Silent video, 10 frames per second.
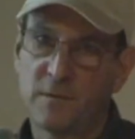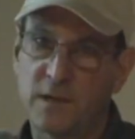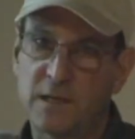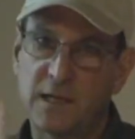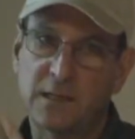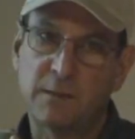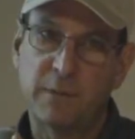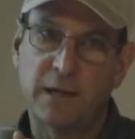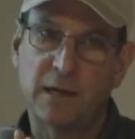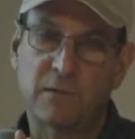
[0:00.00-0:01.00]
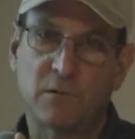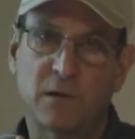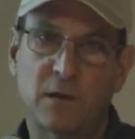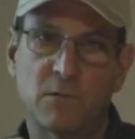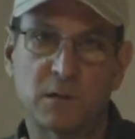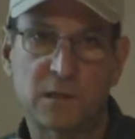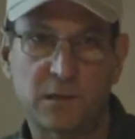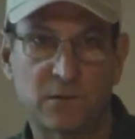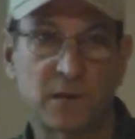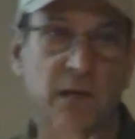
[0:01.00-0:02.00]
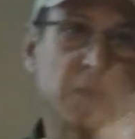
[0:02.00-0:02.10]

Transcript: The TTB didn't really know what to do with